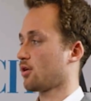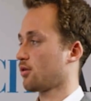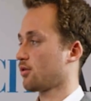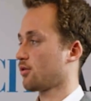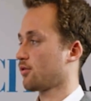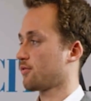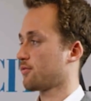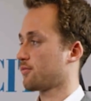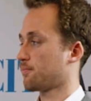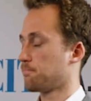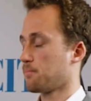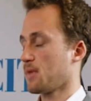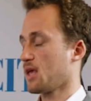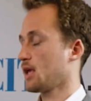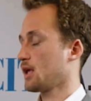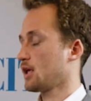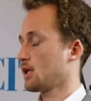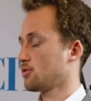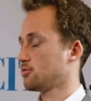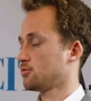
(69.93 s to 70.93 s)
of
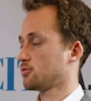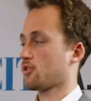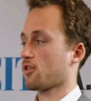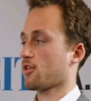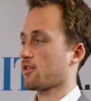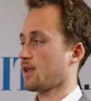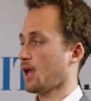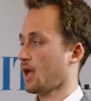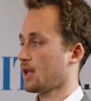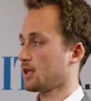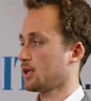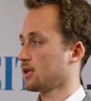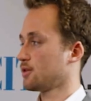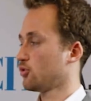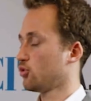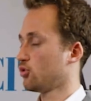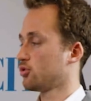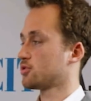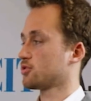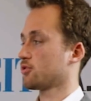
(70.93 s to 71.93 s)
me or just any
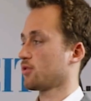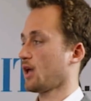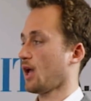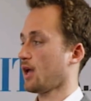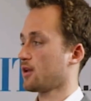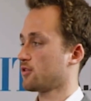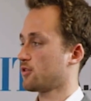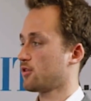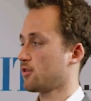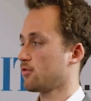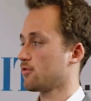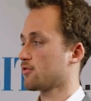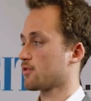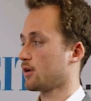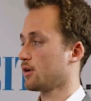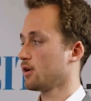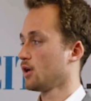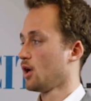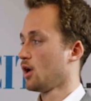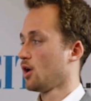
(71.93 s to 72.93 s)
ordinary end
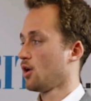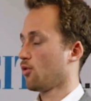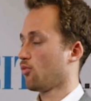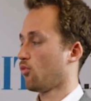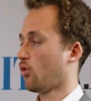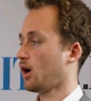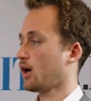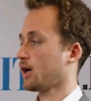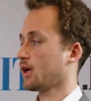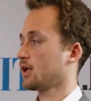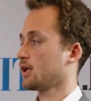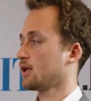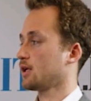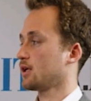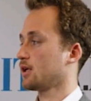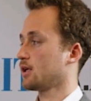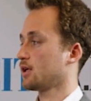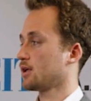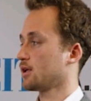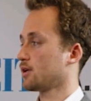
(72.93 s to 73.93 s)
user,
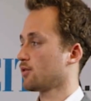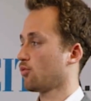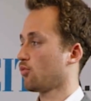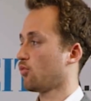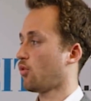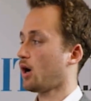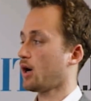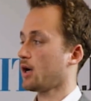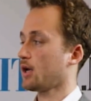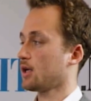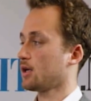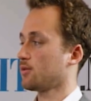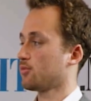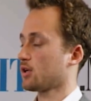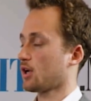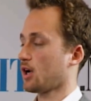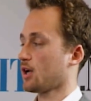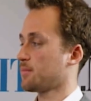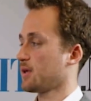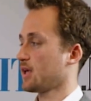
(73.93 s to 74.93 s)
why why
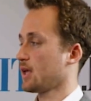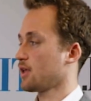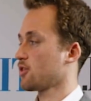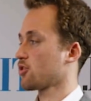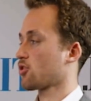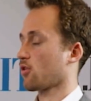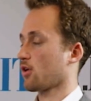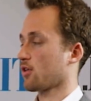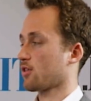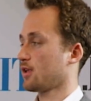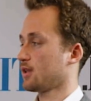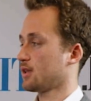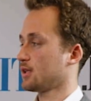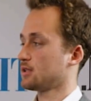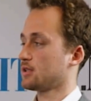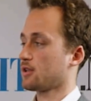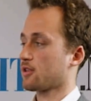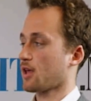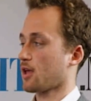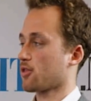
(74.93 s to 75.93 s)
would I be interested
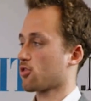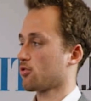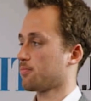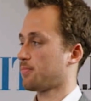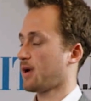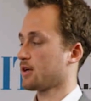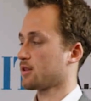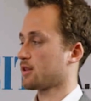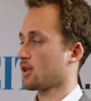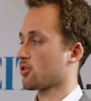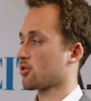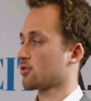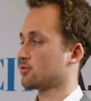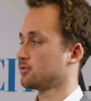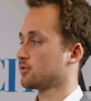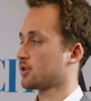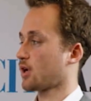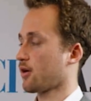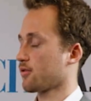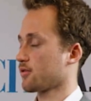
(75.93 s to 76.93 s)
in a central bank
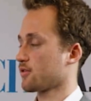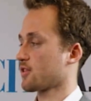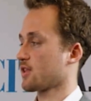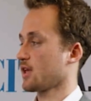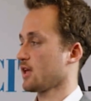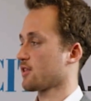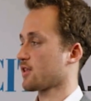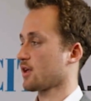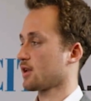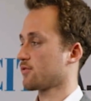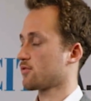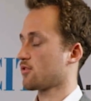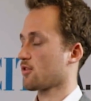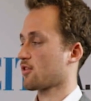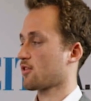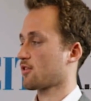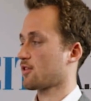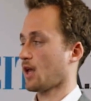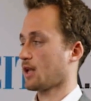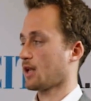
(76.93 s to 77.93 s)
digital currency instead of just